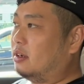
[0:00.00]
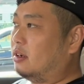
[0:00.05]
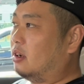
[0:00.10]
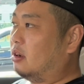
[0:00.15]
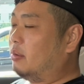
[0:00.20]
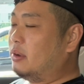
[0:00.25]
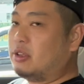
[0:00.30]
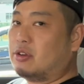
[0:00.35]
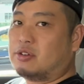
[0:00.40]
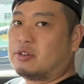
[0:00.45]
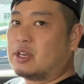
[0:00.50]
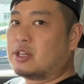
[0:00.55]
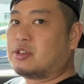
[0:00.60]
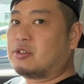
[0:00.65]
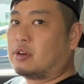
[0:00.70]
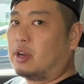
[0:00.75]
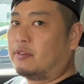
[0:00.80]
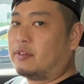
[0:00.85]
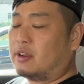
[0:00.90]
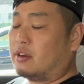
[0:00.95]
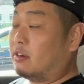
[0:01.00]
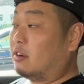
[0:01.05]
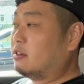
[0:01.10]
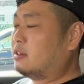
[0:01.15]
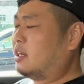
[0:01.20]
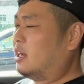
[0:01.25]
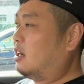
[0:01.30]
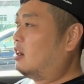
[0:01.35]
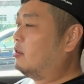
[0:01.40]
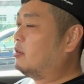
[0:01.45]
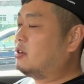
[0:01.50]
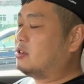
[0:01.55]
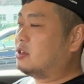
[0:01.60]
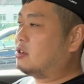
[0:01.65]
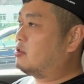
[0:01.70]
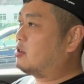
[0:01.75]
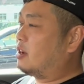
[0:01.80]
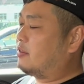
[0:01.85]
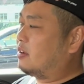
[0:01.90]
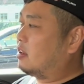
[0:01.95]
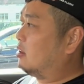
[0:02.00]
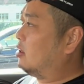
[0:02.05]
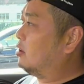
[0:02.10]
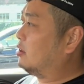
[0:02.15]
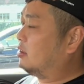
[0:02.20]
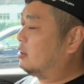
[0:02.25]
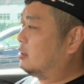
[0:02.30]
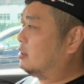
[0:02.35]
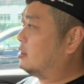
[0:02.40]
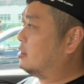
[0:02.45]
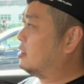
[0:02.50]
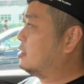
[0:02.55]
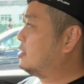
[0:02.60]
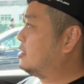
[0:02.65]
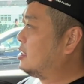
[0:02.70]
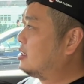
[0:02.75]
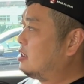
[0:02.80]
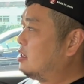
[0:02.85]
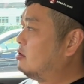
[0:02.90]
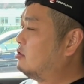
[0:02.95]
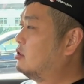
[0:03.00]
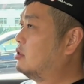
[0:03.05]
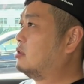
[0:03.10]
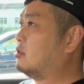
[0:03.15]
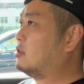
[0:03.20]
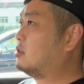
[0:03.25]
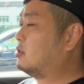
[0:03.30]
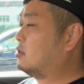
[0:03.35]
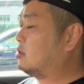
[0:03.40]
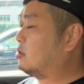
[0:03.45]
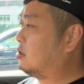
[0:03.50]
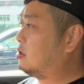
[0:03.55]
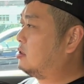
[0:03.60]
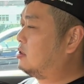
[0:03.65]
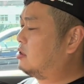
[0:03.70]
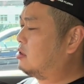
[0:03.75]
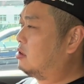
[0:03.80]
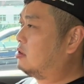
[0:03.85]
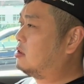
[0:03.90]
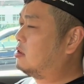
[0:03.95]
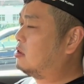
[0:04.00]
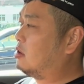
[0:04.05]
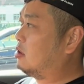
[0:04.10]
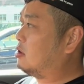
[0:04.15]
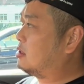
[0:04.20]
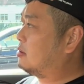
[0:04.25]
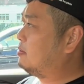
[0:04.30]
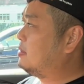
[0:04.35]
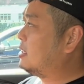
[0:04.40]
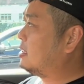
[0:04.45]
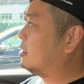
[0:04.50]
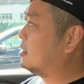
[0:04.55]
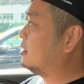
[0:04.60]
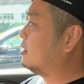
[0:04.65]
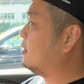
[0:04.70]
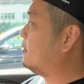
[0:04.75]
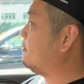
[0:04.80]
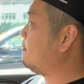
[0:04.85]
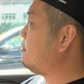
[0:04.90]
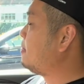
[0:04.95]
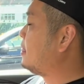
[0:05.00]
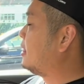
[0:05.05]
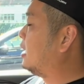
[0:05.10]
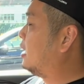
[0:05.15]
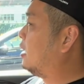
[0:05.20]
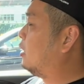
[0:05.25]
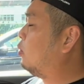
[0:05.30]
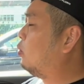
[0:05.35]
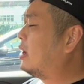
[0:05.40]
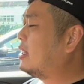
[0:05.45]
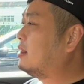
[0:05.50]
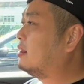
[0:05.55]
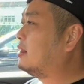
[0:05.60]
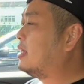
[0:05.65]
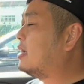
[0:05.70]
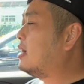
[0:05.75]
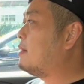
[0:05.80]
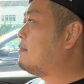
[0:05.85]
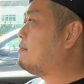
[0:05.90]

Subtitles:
when you're just driving around town, when you're just driving along the city roads, so to speak. One thing I